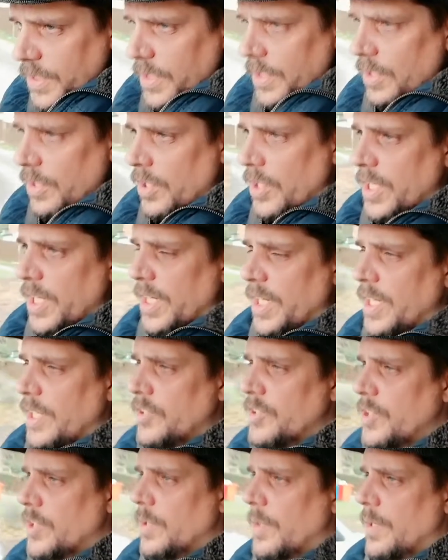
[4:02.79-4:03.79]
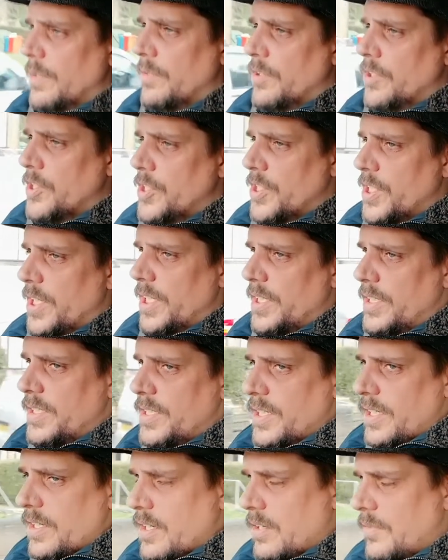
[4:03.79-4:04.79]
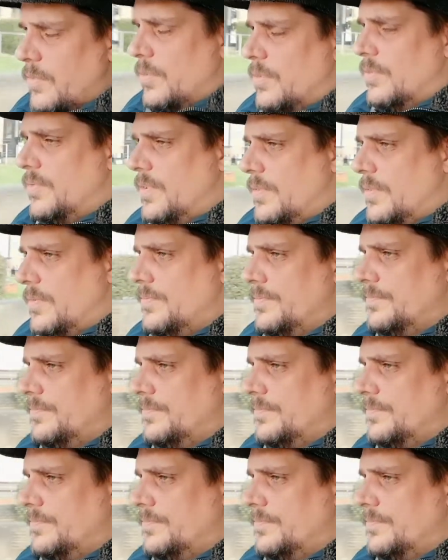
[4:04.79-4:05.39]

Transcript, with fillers: you're looking at 200 sheets and I thought for